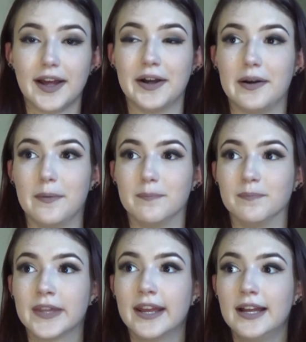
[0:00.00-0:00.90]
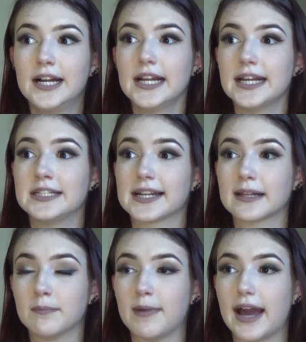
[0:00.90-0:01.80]
It
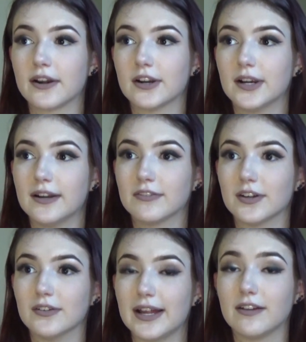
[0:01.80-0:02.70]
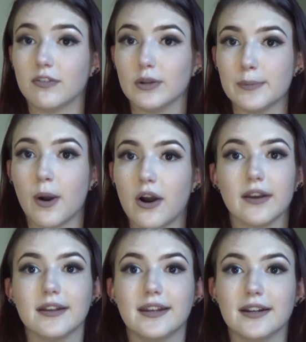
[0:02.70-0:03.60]
doesn't matter if they're like fully
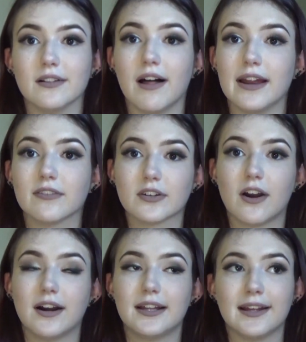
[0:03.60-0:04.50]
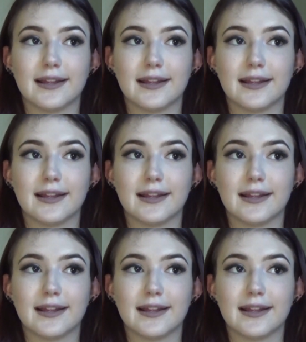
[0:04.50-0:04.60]
potted and alive or not.